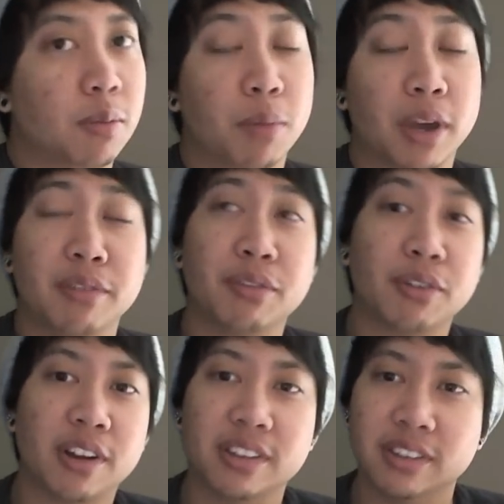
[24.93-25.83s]
my
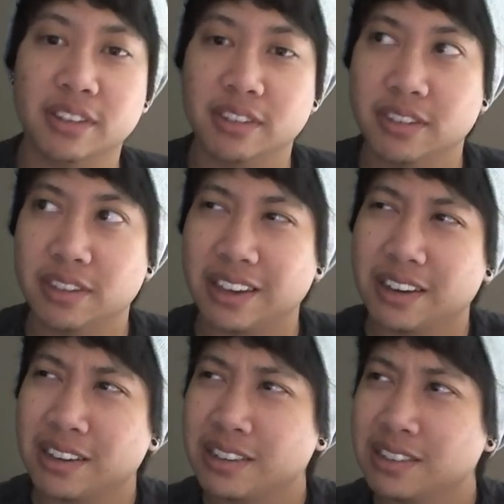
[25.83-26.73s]
friends,
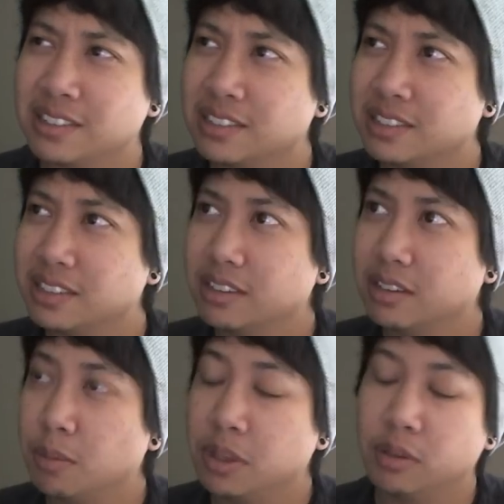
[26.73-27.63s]
and
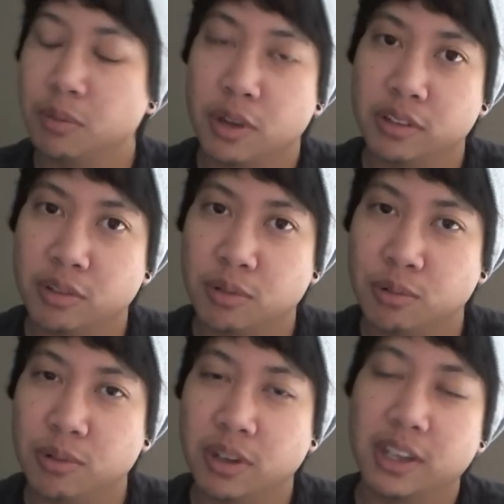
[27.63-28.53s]
I mean the ones
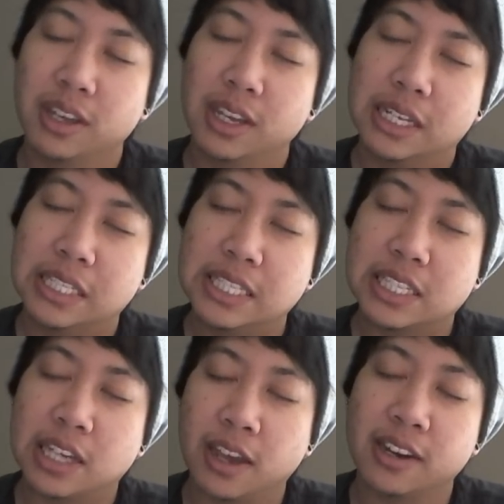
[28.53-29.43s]
who at
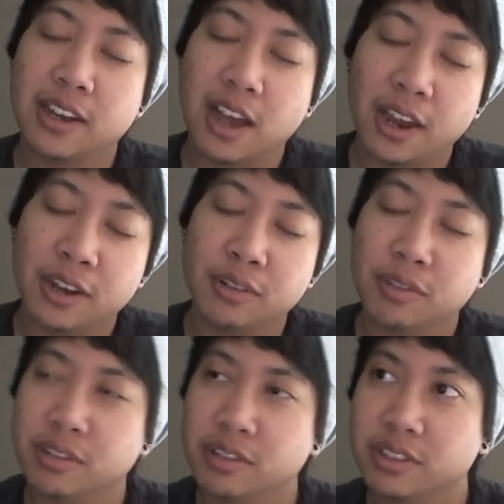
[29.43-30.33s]
least kind of
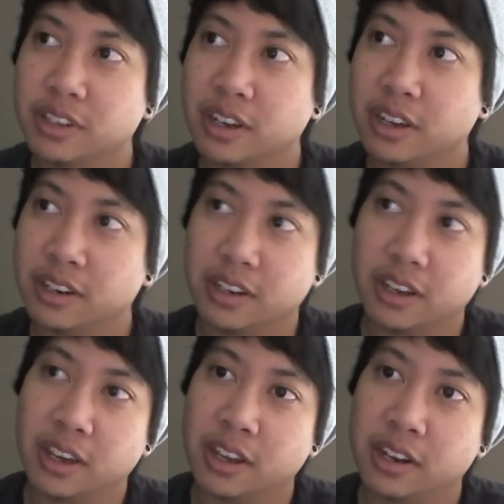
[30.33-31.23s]
understand
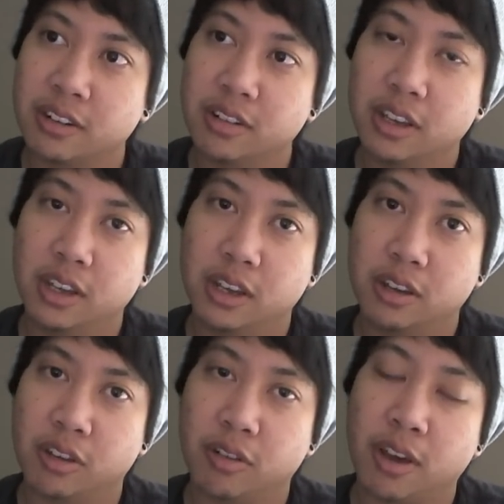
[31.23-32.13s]
and
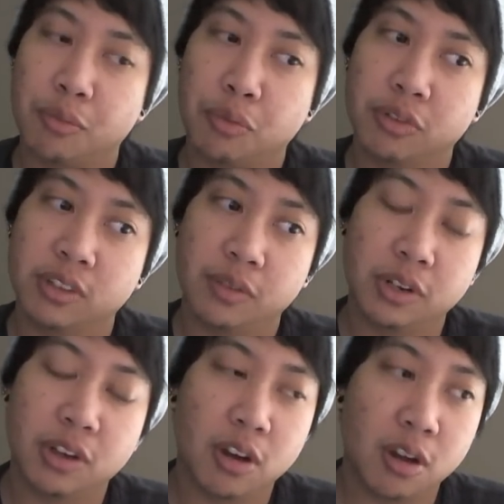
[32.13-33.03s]
have
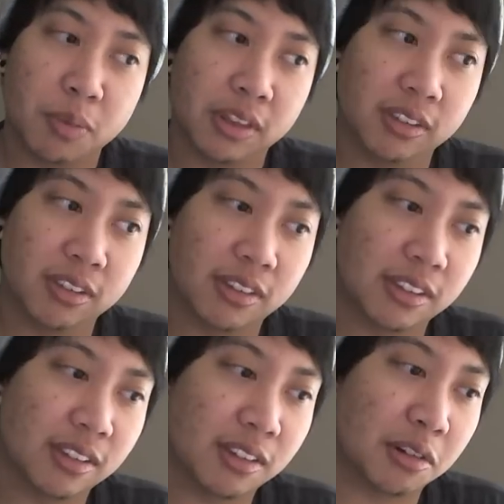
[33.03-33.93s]
received
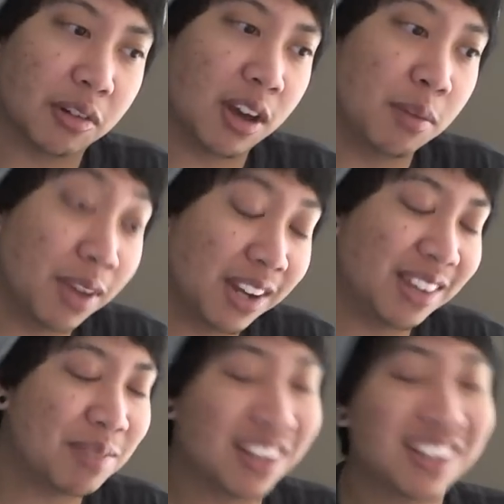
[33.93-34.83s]
comments. No, not
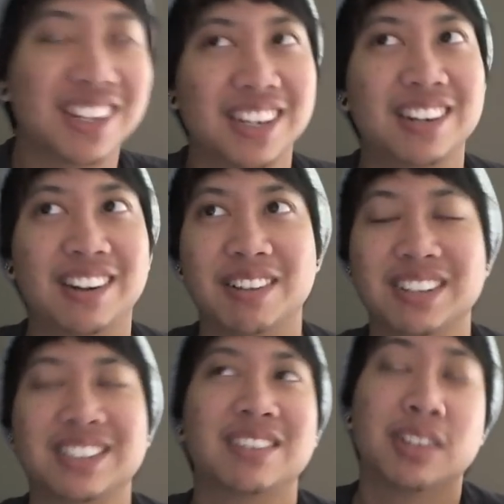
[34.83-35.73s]
many, but I
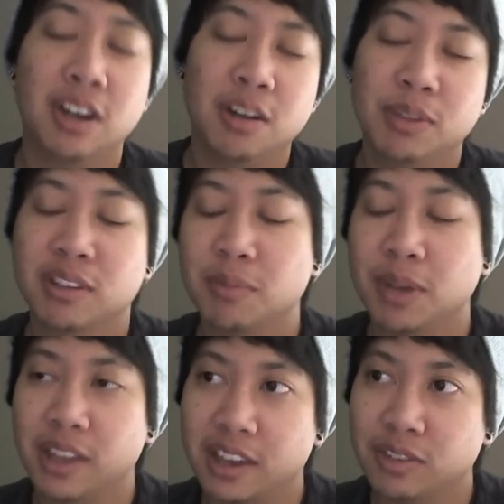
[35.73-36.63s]
received comments on
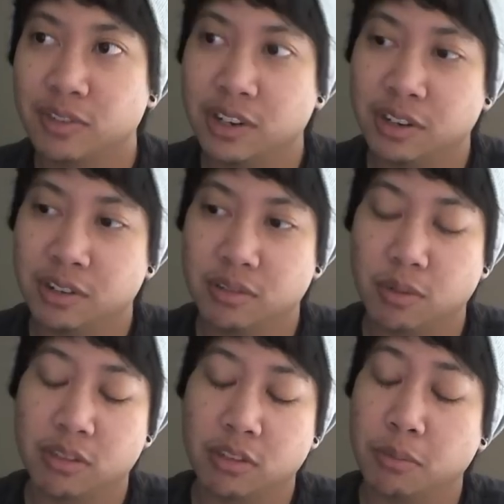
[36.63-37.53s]
my last video
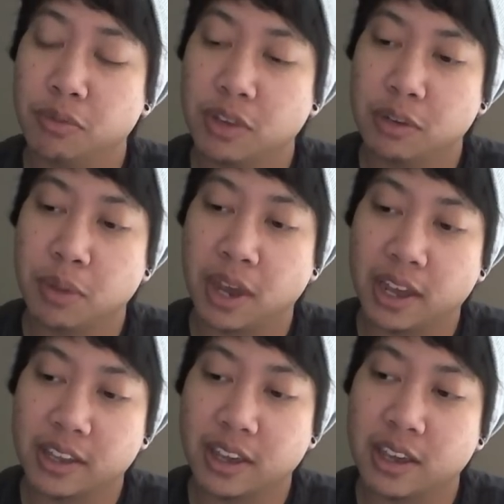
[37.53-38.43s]
with some
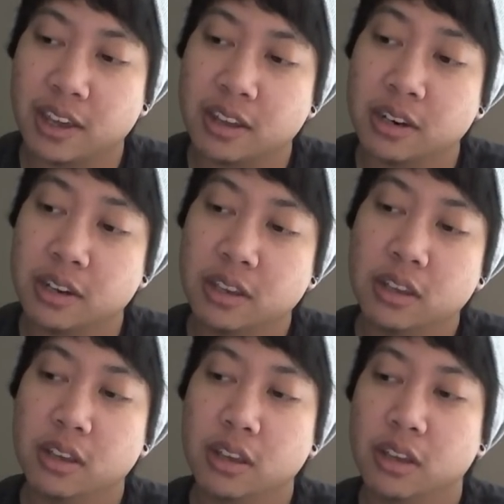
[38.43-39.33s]
feedback, and
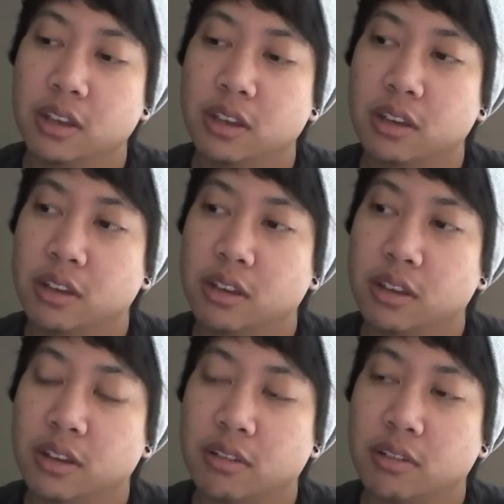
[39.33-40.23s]

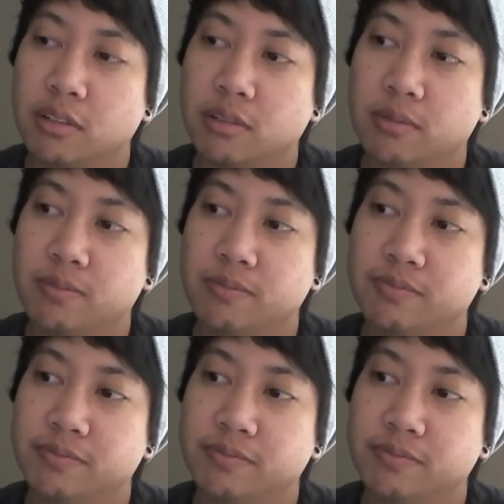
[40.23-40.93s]
um,